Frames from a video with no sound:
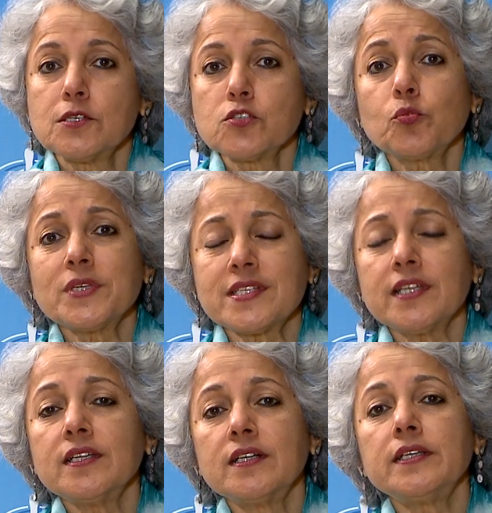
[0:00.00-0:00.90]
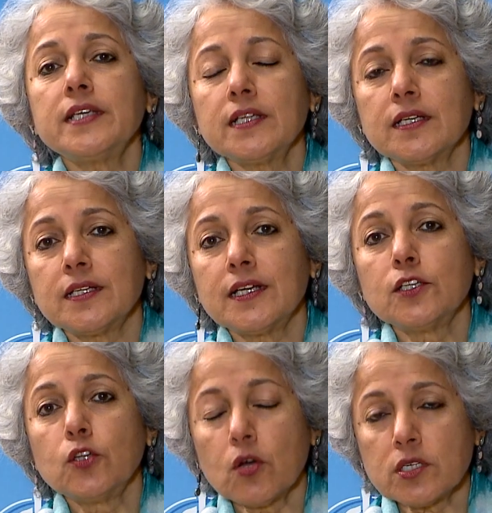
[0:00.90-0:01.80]
So we're still learning a
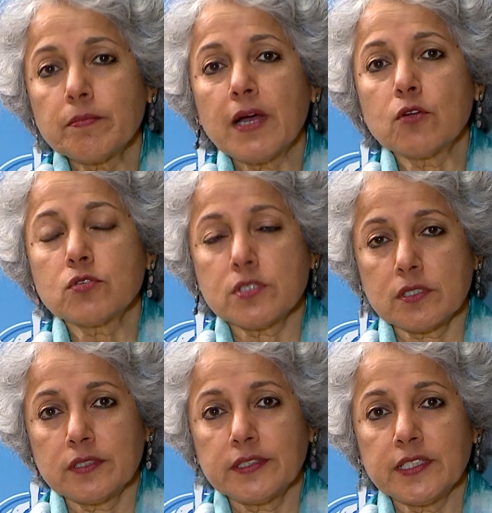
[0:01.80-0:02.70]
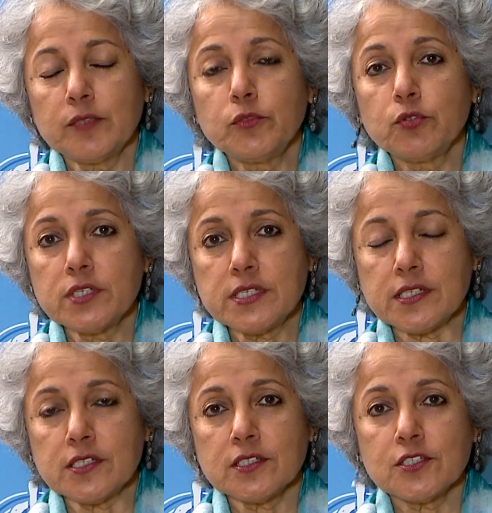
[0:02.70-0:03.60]
lot about the
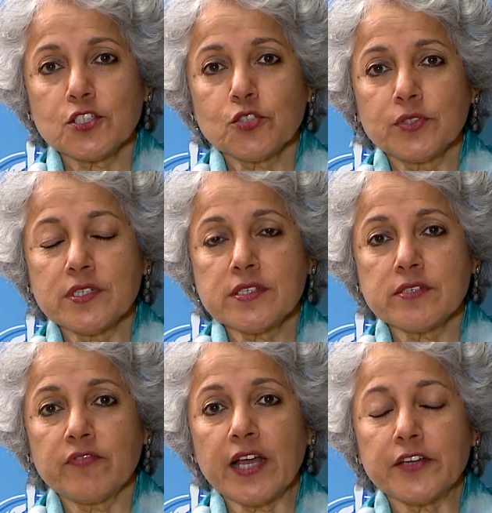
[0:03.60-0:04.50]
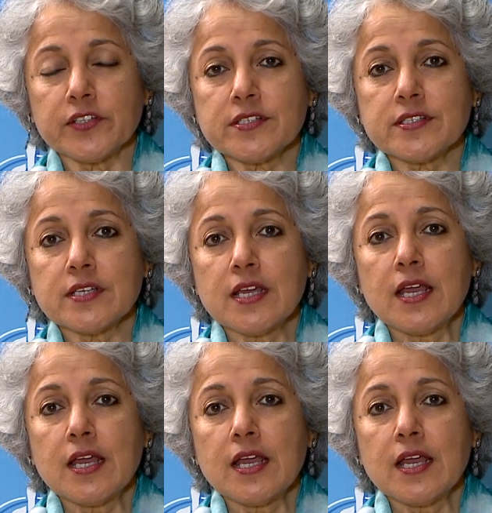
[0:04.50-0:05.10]
immunity to this virus.